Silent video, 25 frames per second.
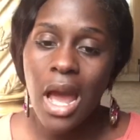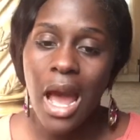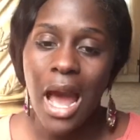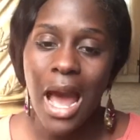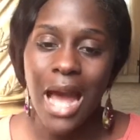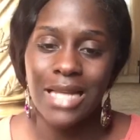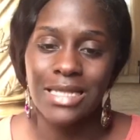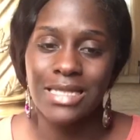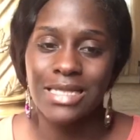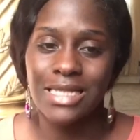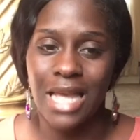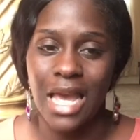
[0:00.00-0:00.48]

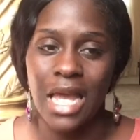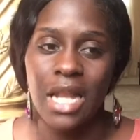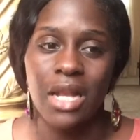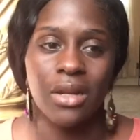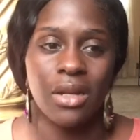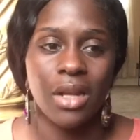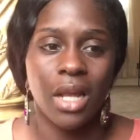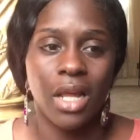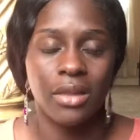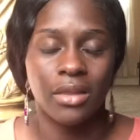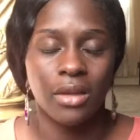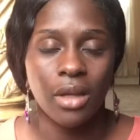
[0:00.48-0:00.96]
I sat down
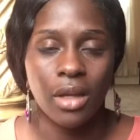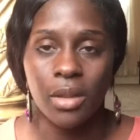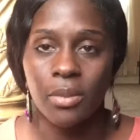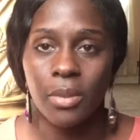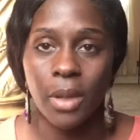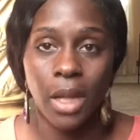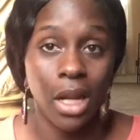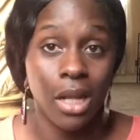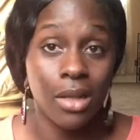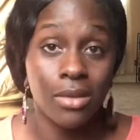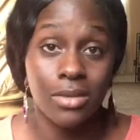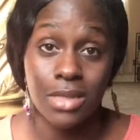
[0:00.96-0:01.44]
and I thought
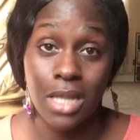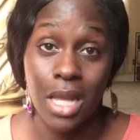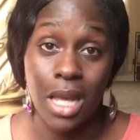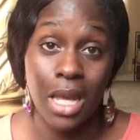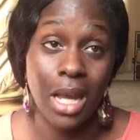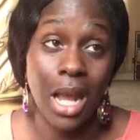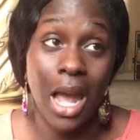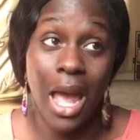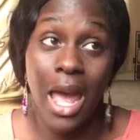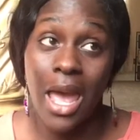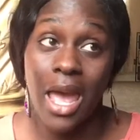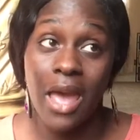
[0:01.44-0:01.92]
about it. I was
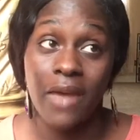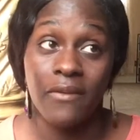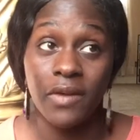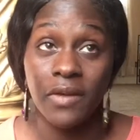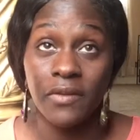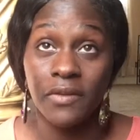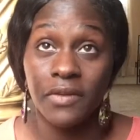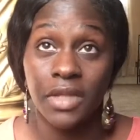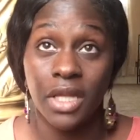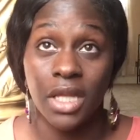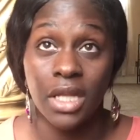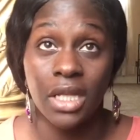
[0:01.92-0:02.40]
like, I have
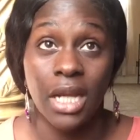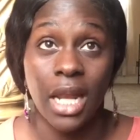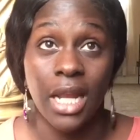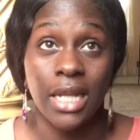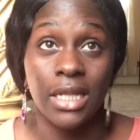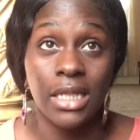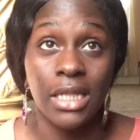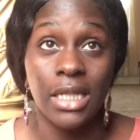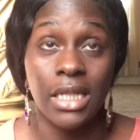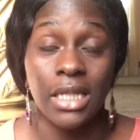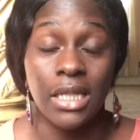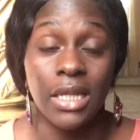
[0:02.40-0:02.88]
everything that I
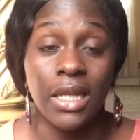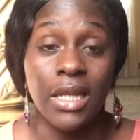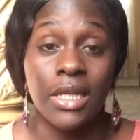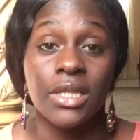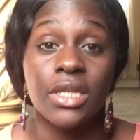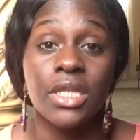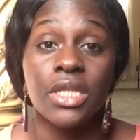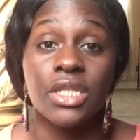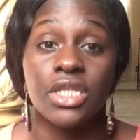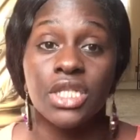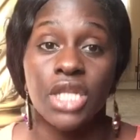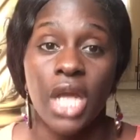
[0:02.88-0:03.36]
need.
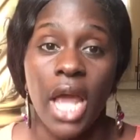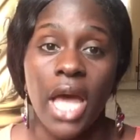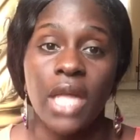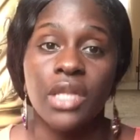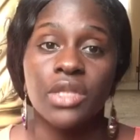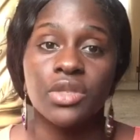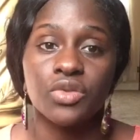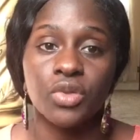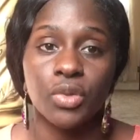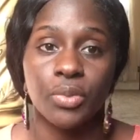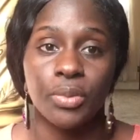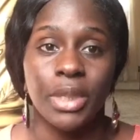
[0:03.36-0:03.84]
And the
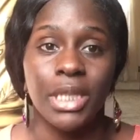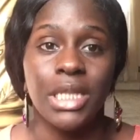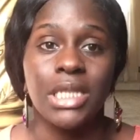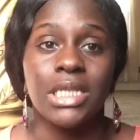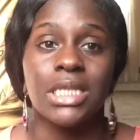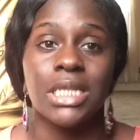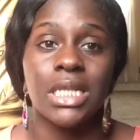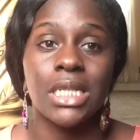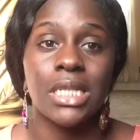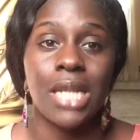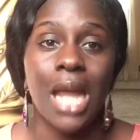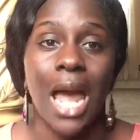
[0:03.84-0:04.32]
challenge would be
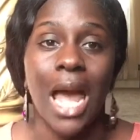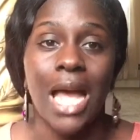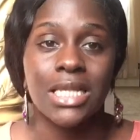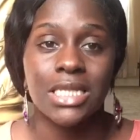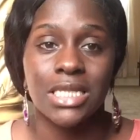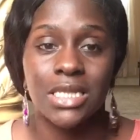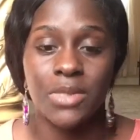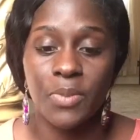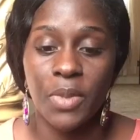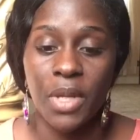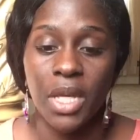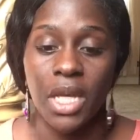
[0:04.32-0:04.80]
to not
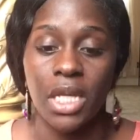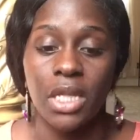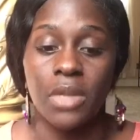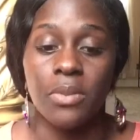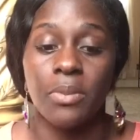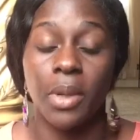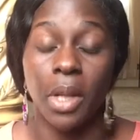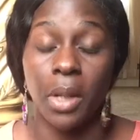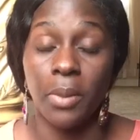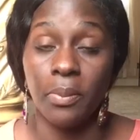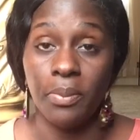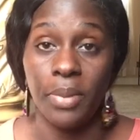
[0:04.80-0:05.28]
spend,
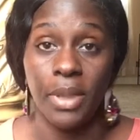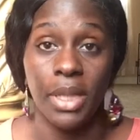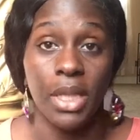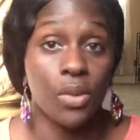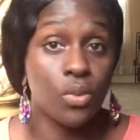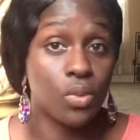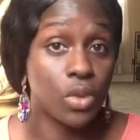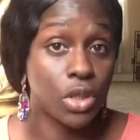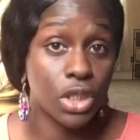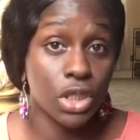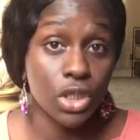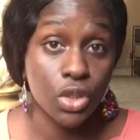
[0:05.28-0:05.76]
but be
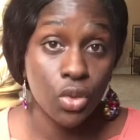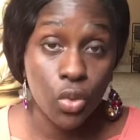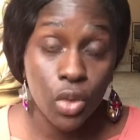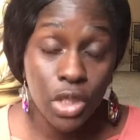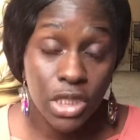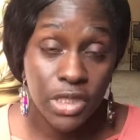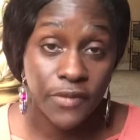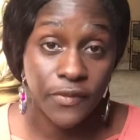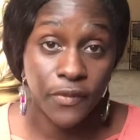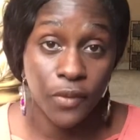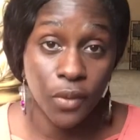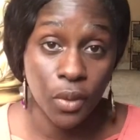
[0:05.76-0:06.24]

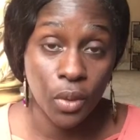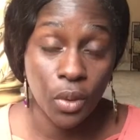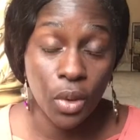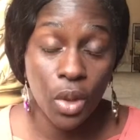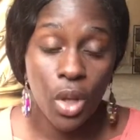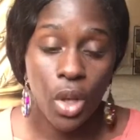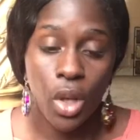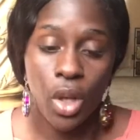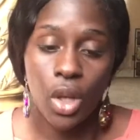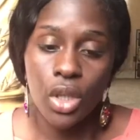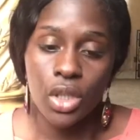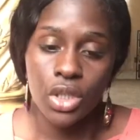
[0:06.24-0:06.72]
resourceful.
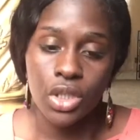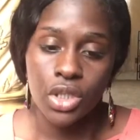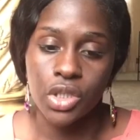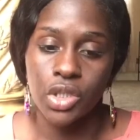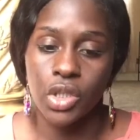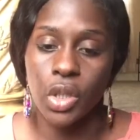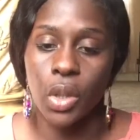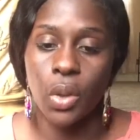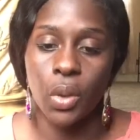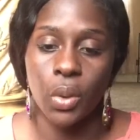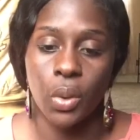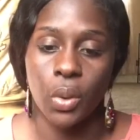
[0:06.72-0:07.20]

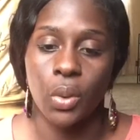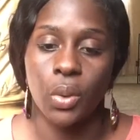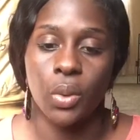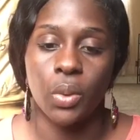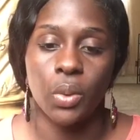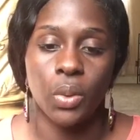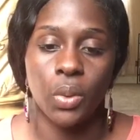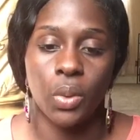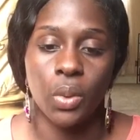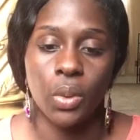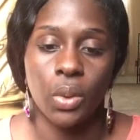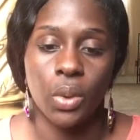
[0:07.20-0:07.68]

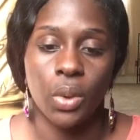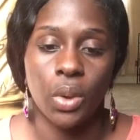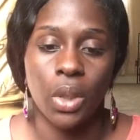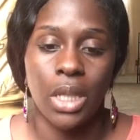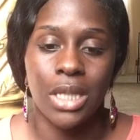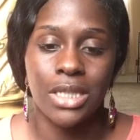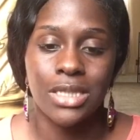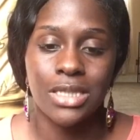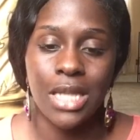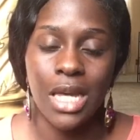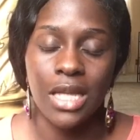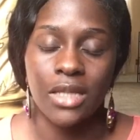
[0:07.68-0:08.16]
So
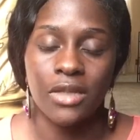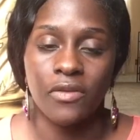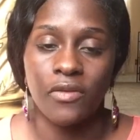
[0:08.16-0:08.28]
it's not